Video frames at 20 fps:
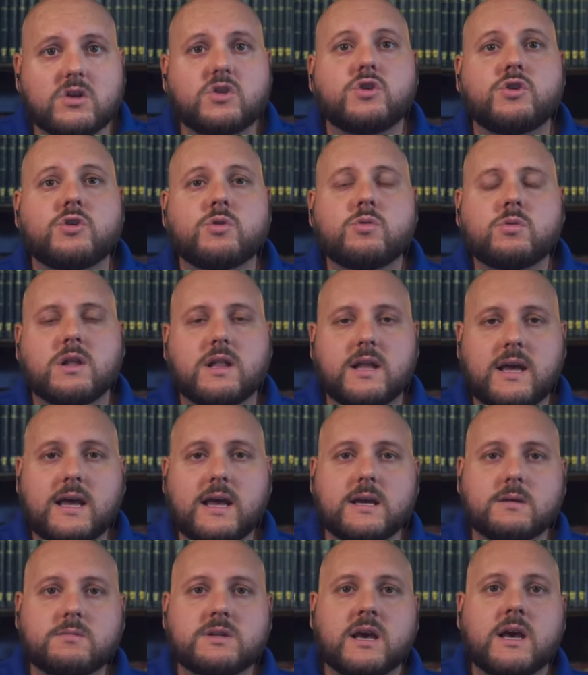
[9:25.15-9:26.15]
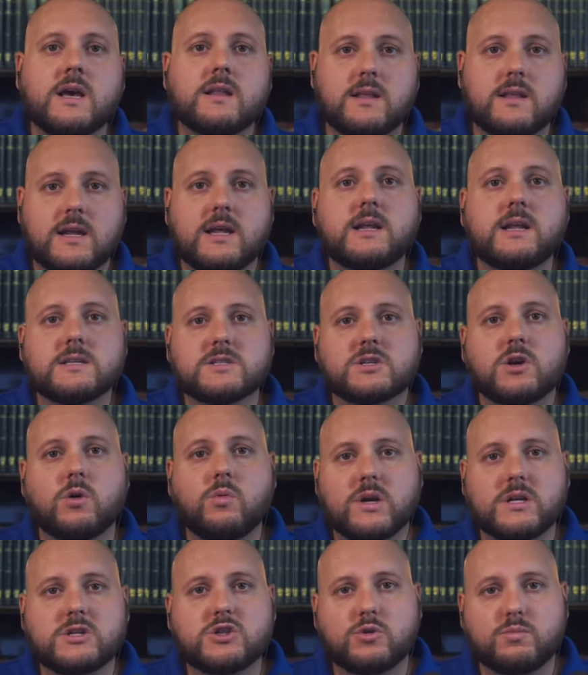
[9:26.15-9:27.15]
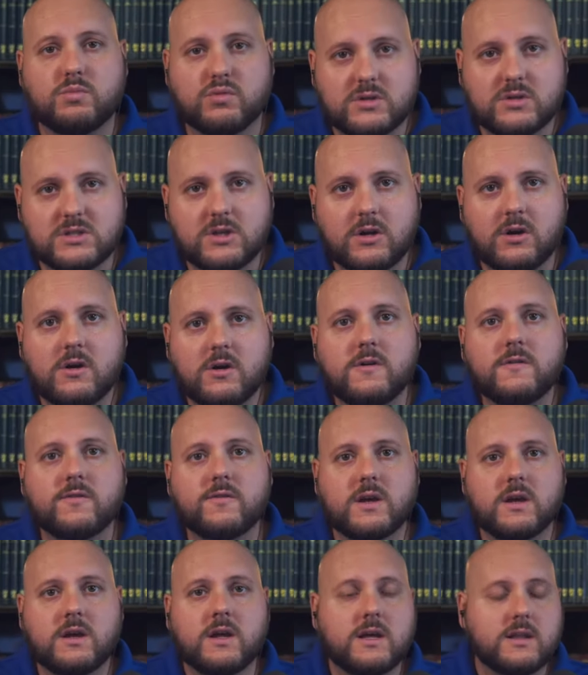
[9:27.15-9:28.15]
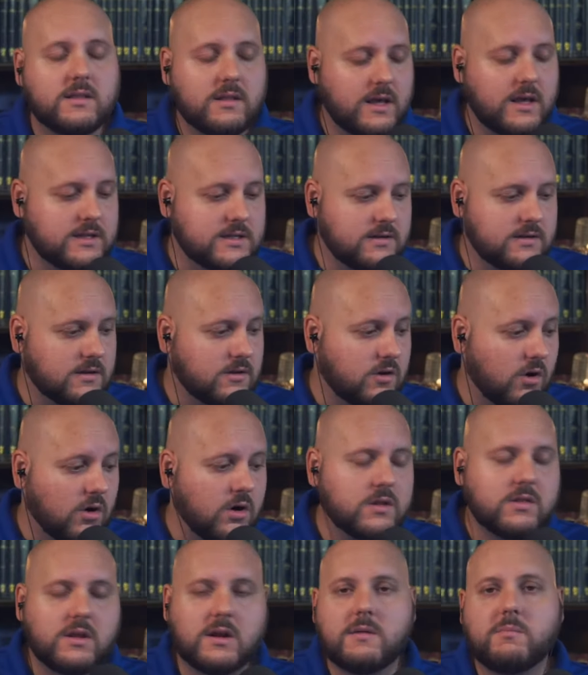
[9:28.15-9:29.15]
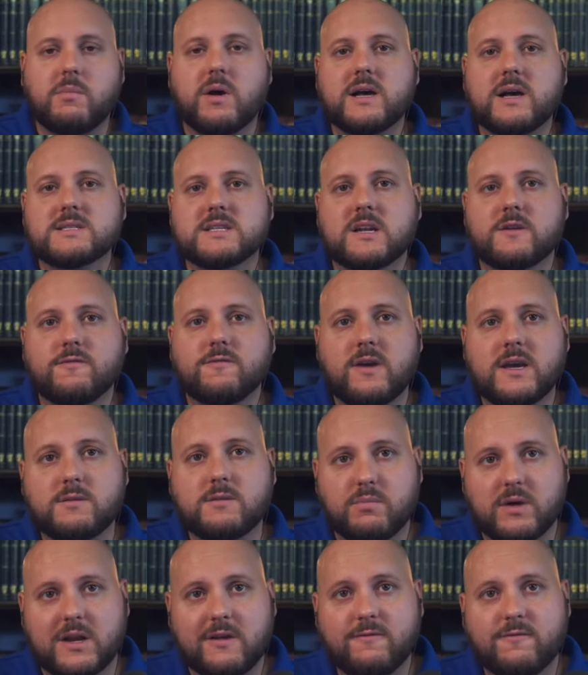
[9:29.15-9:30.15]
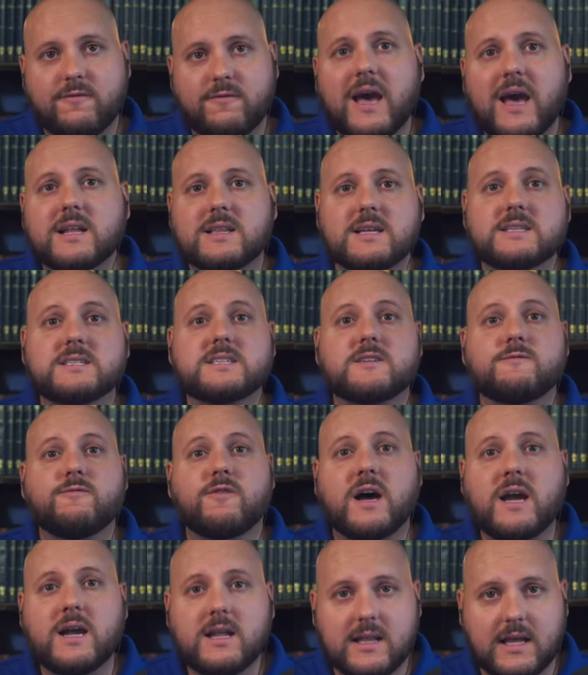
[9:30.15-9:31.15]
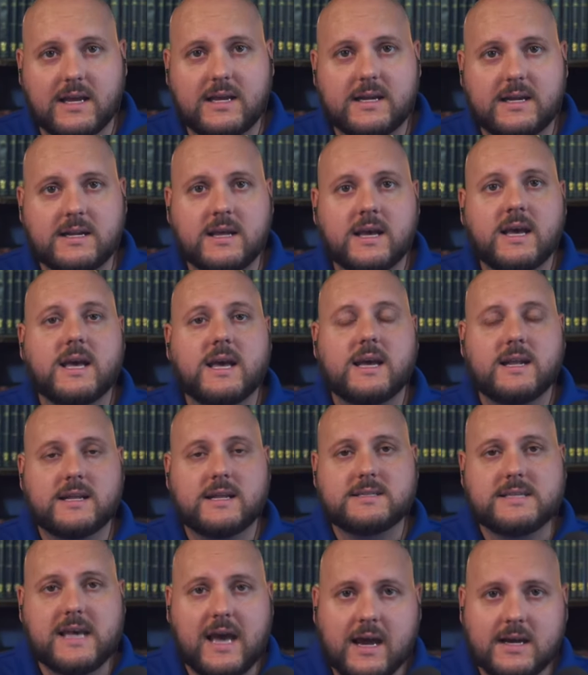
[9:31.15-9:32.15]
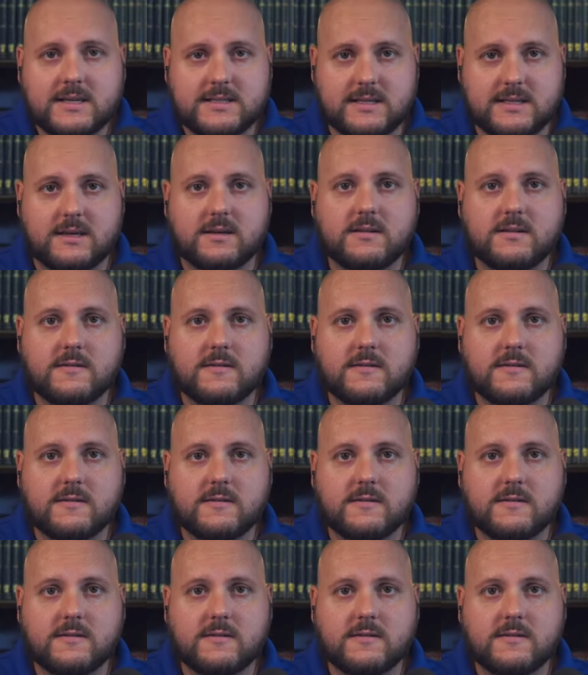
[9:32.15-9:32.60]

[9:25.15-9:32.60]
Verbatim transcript: You claimed that it is going to preserve and guard the deposit of faith, but in fact, it's violated and attacked it.